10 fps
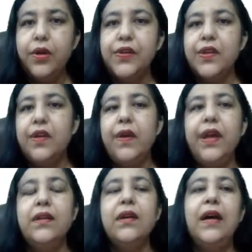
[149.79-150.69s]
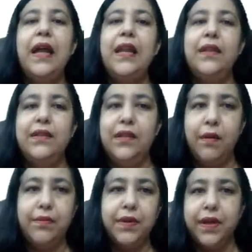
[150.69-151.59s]
So you get another
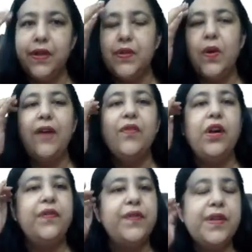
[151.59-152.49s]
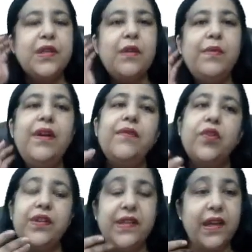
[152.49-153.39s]
number here. So I've got first number, I've
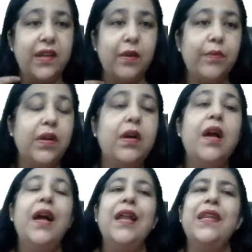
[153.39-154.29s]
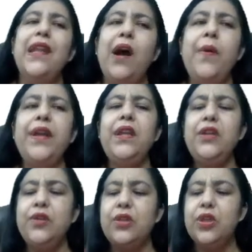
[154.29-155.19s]
got second number. Now I need
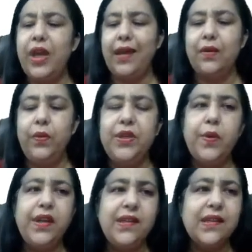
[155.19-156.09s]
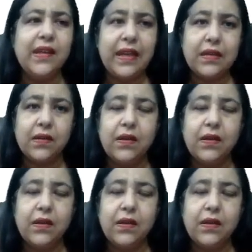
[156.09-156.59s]
to check which one is greater.